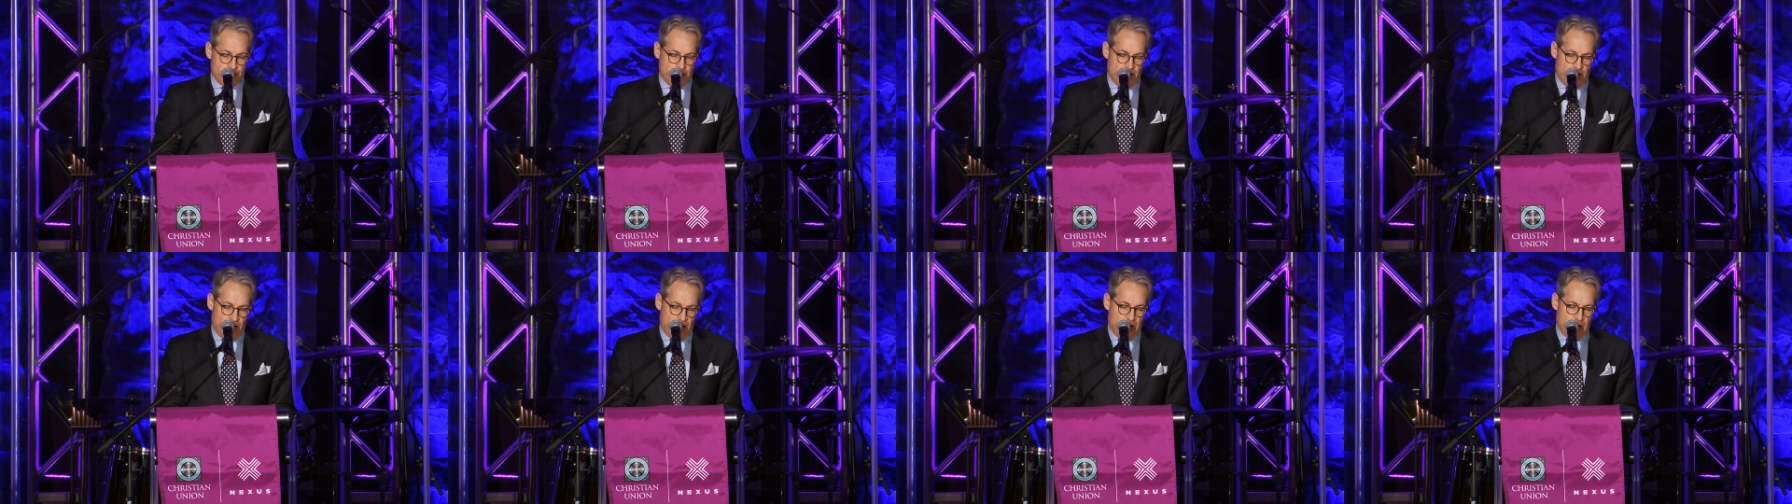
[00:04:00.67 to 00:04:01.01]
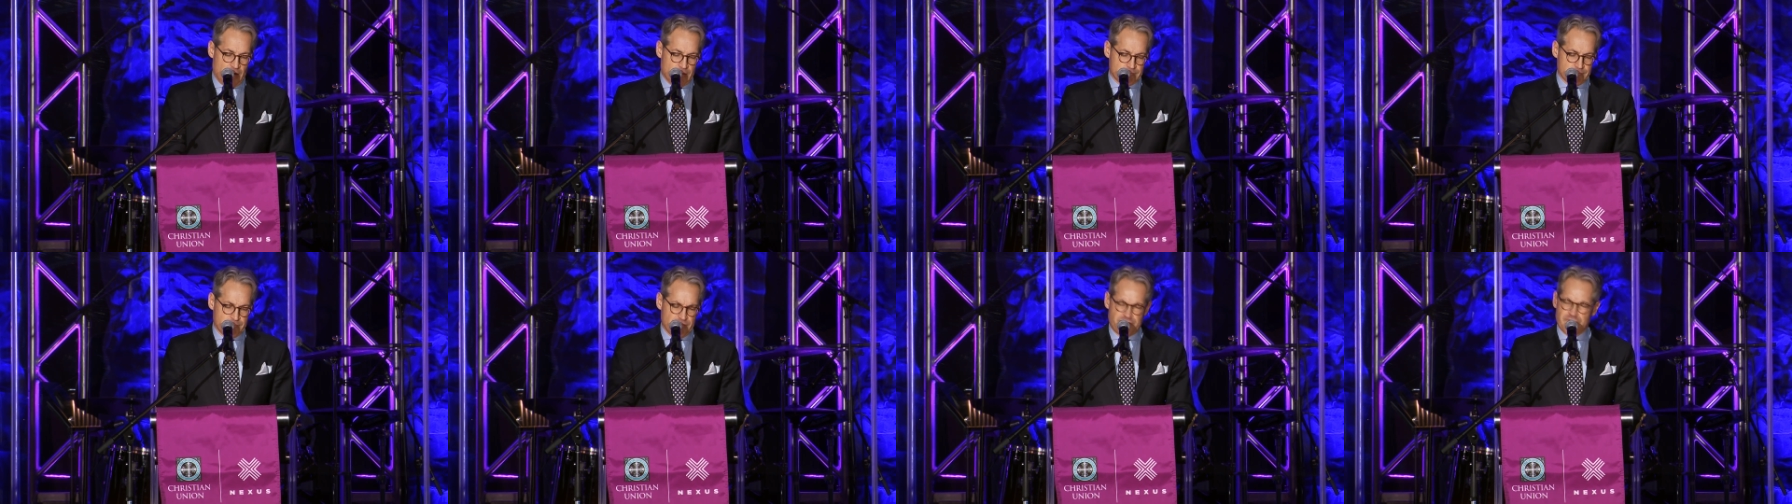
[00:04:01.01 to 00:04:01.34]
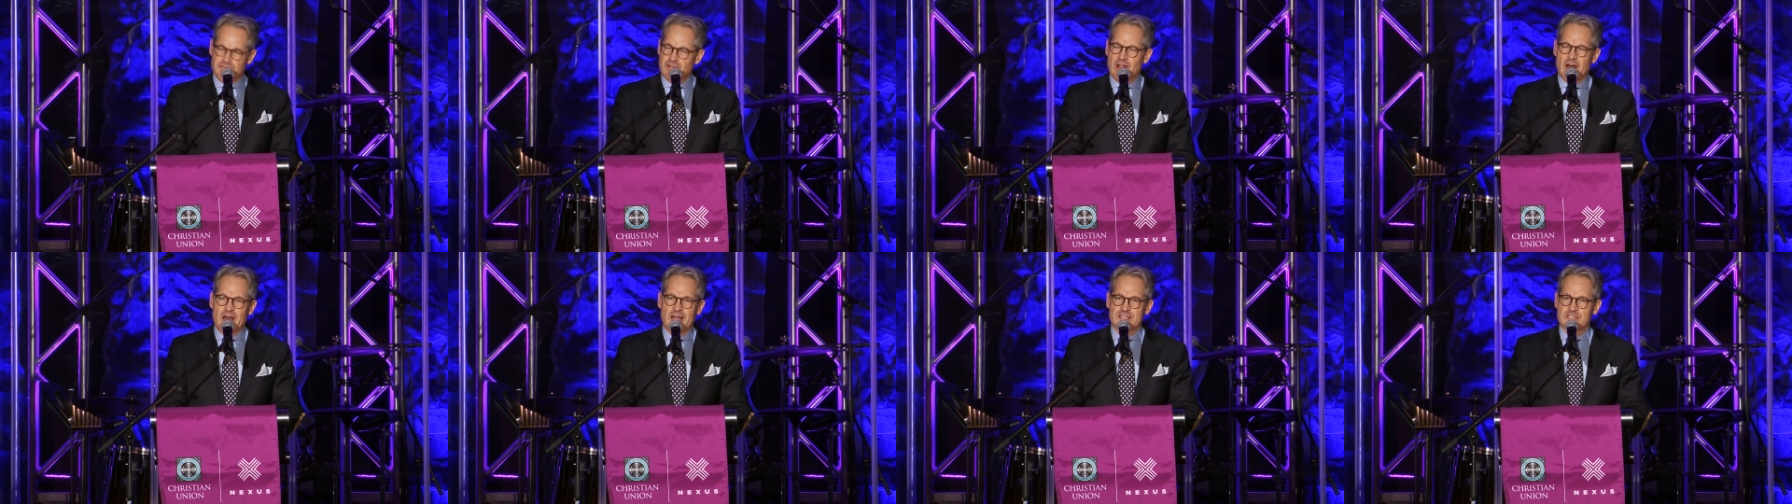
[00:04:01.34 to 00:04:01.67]
Uh, it
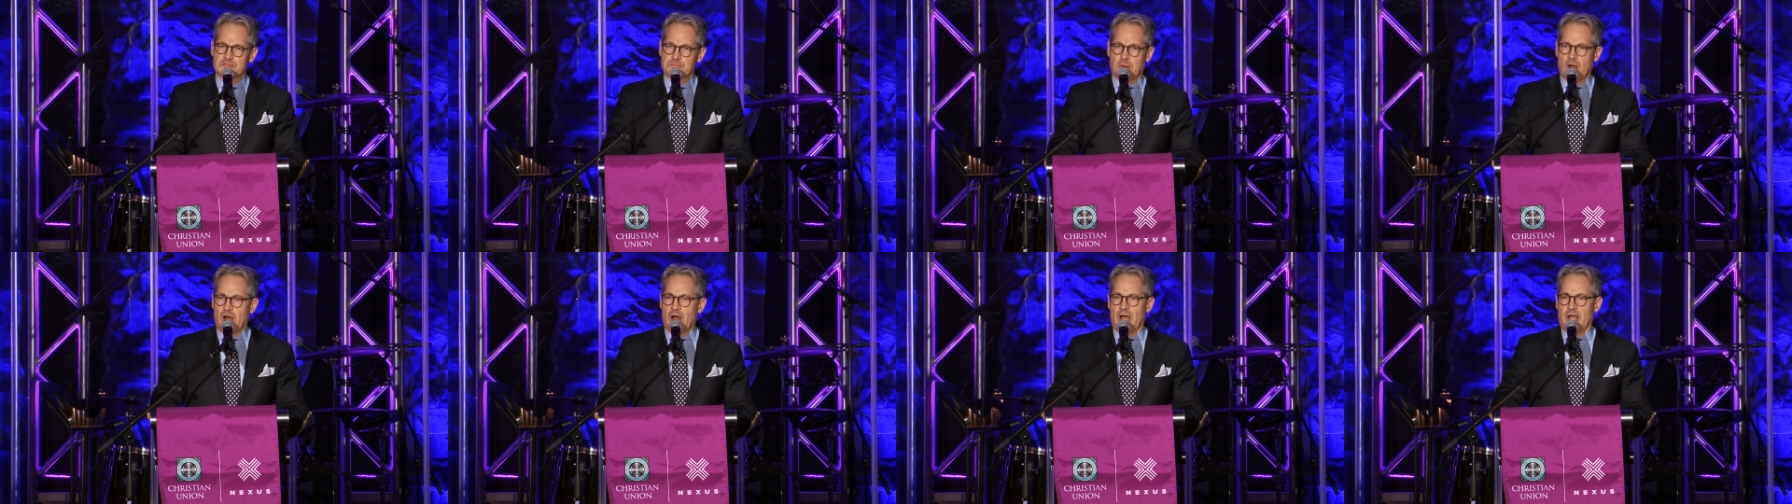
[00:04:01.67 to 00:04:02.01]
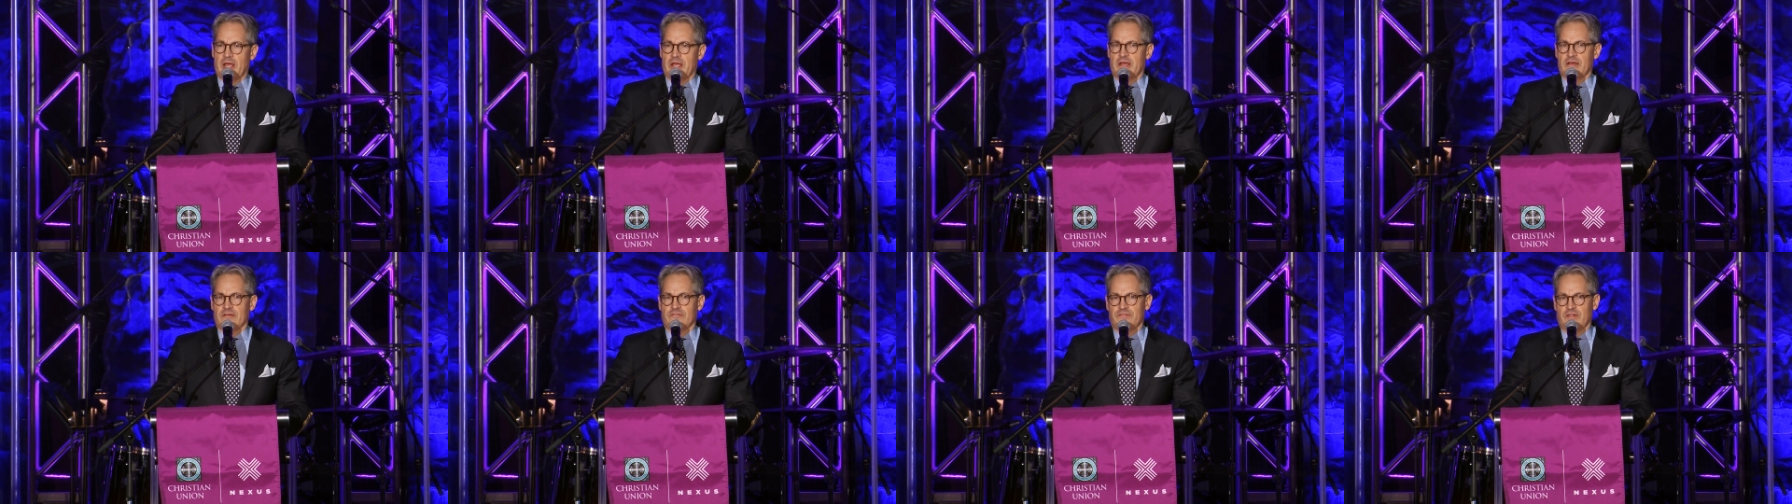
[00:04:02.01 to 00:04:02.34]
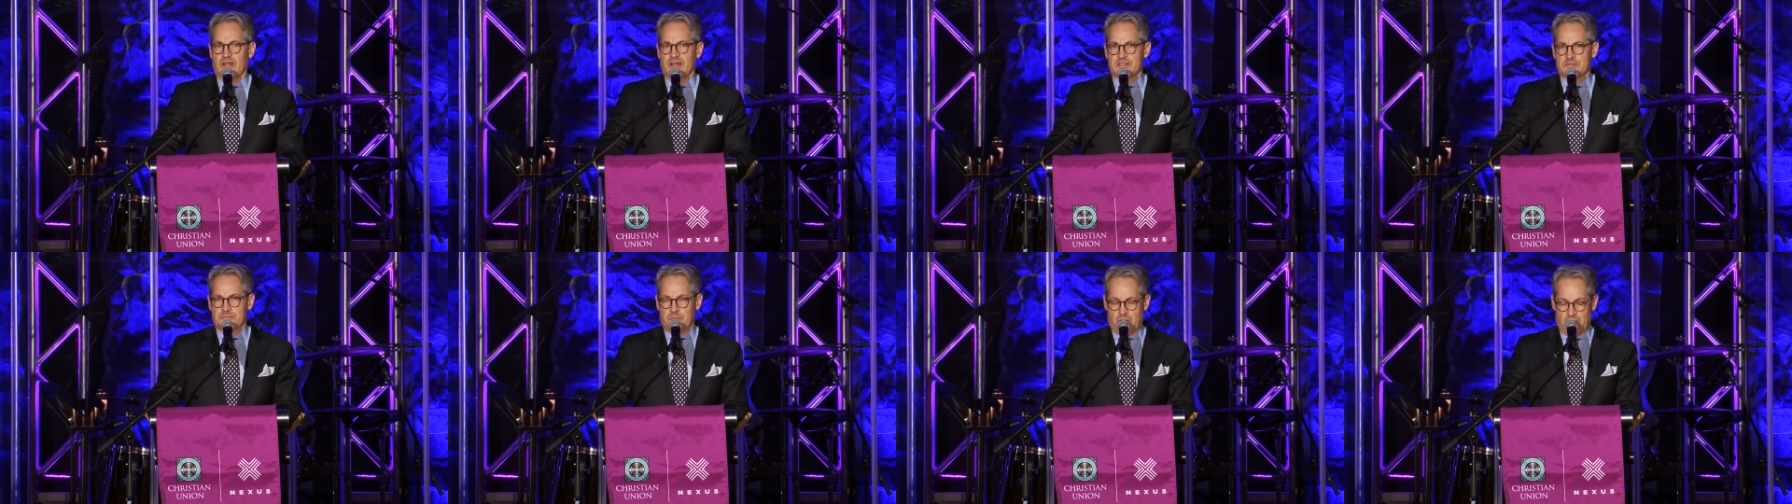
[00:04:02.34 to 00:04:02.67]
flies by, it
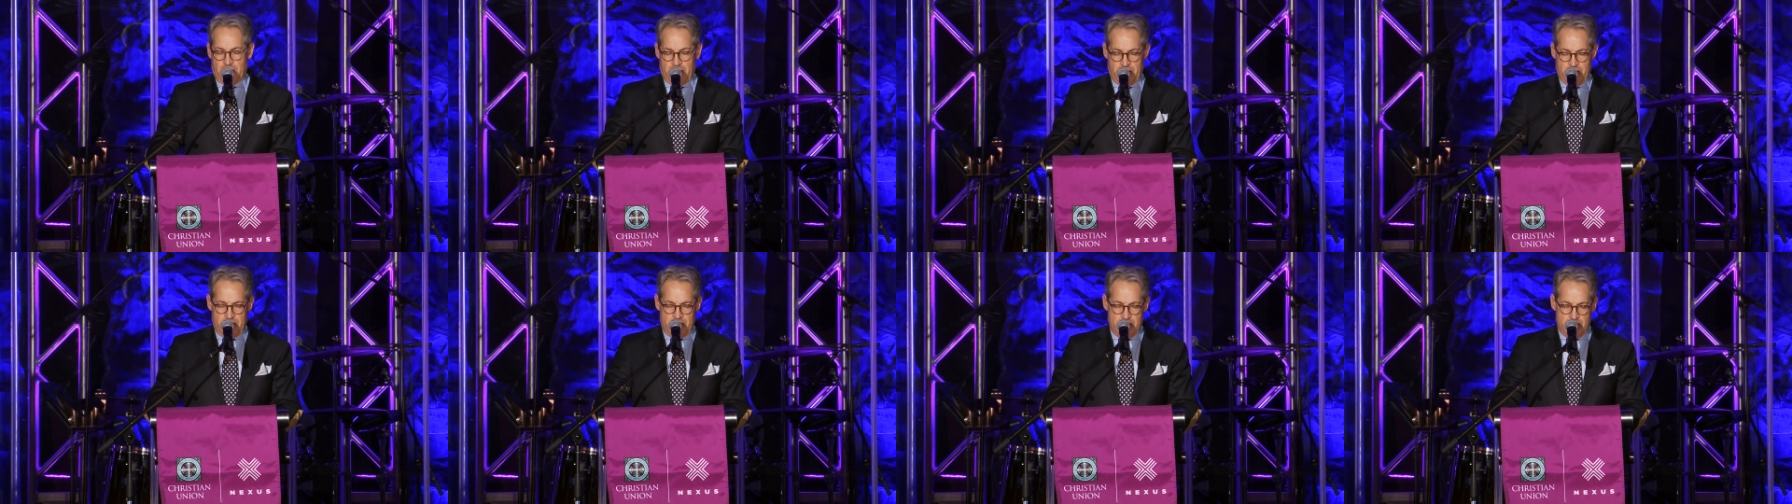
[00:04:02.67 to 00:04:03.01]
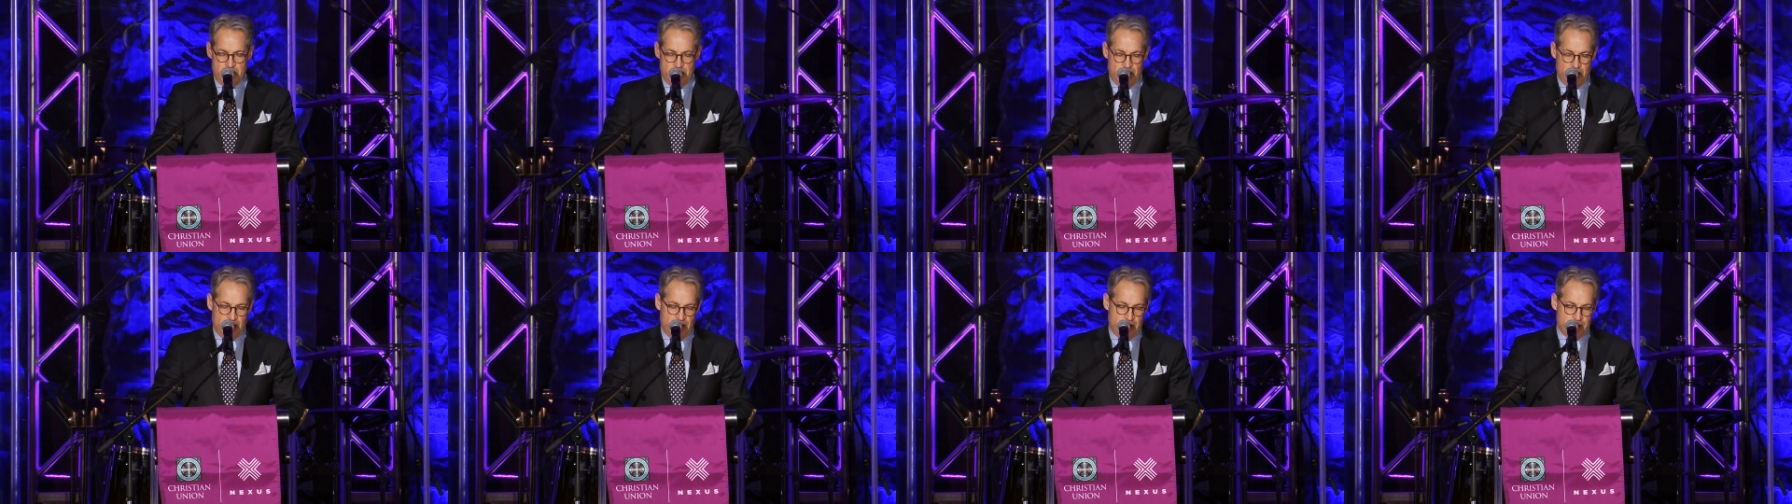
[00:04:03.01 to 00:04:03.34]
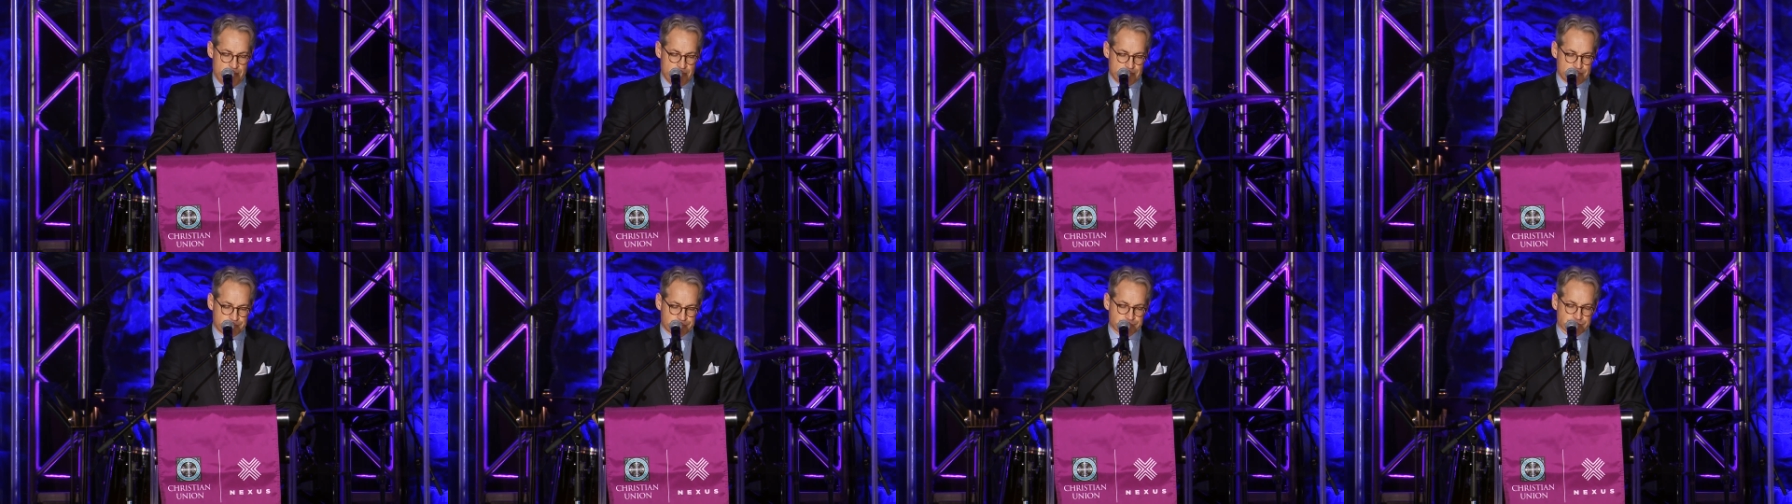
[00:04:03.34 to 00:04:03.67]
flies by.
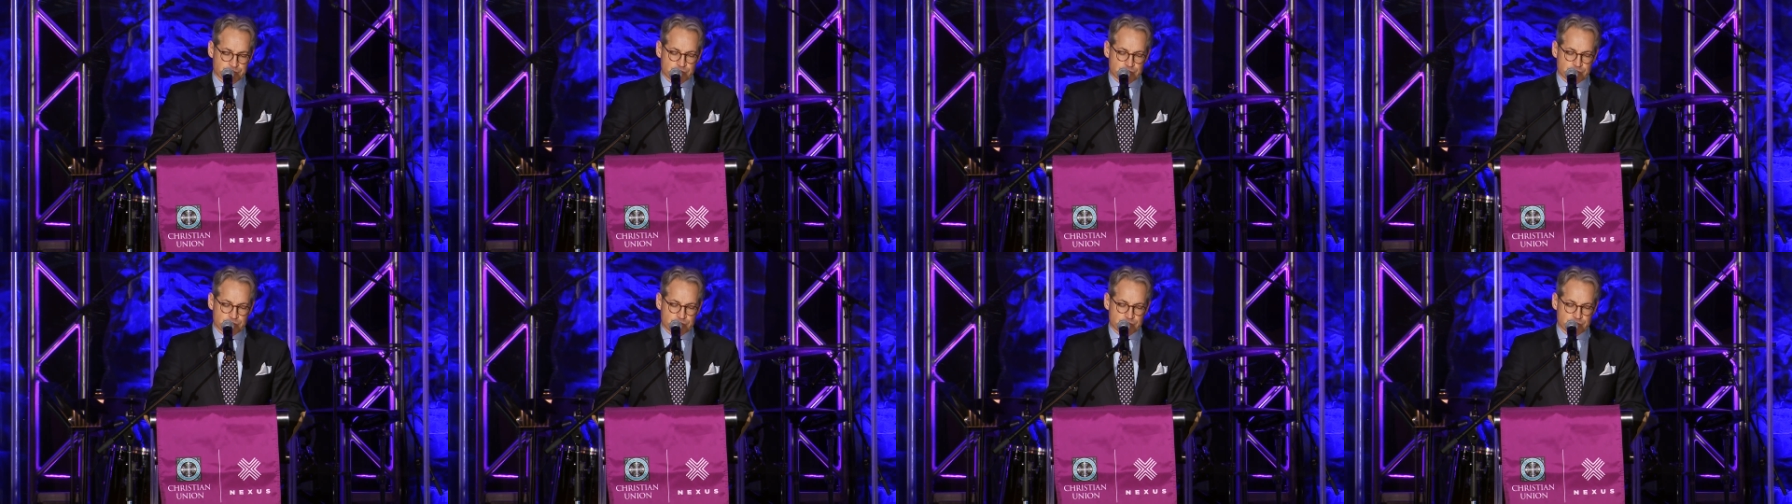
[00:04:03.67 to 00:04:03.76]
Um,